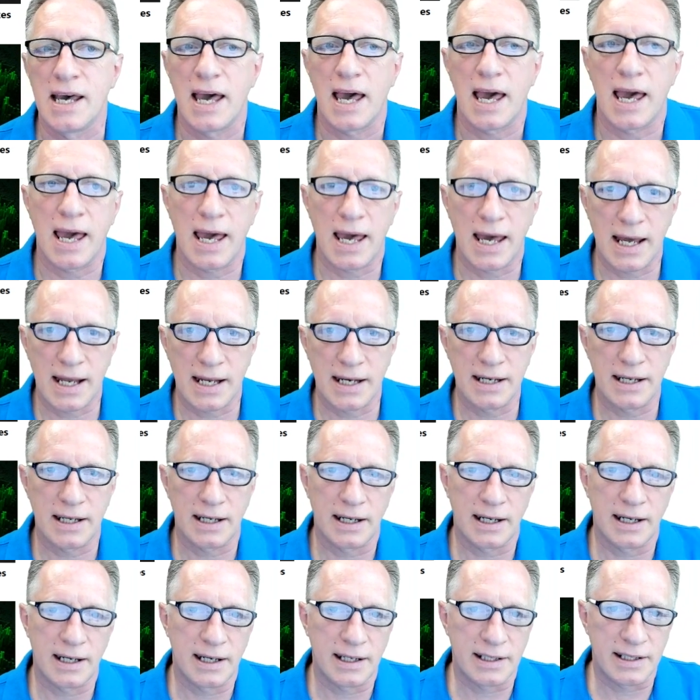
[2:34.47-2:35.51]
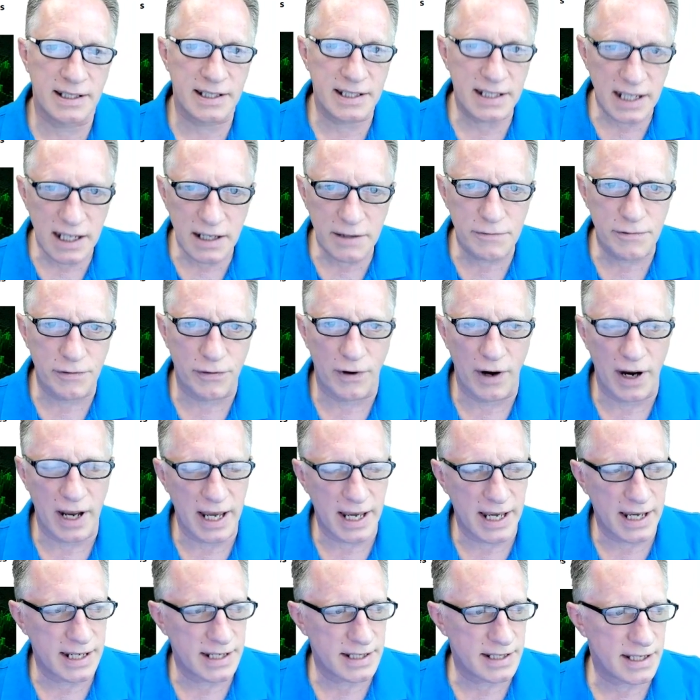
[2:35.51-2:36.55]
And the seed
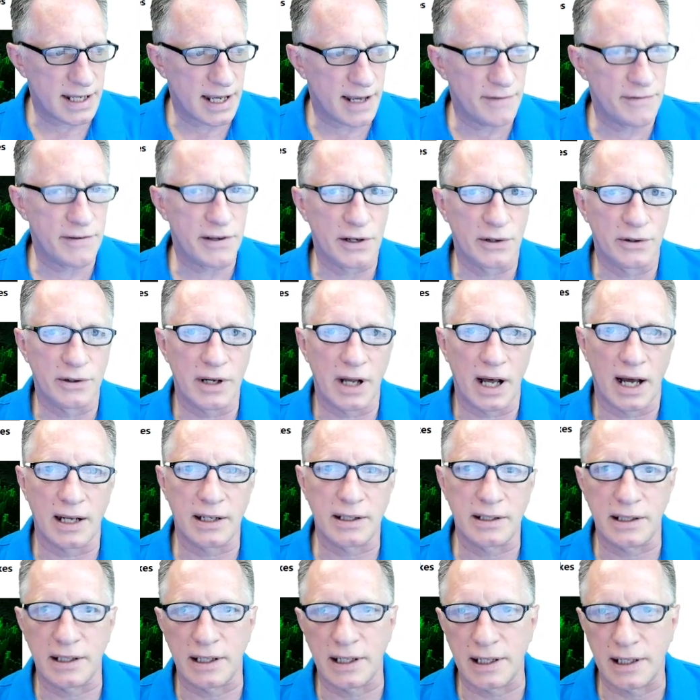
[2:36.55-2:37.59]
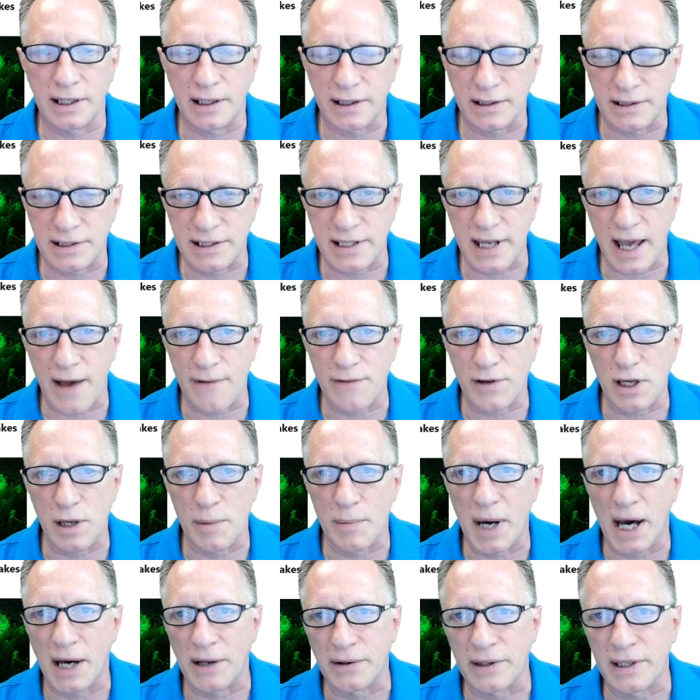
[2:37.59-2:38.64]
phrase, if you're not savvy
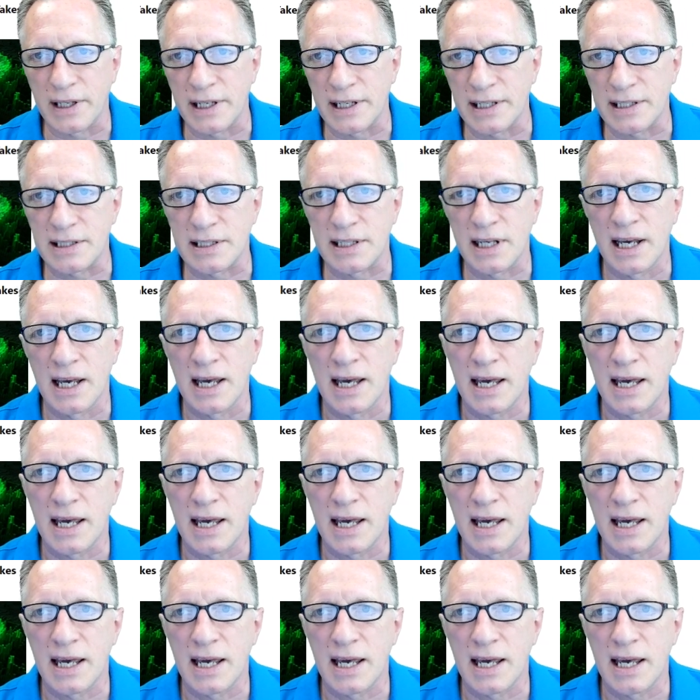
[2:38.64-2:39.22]
about this,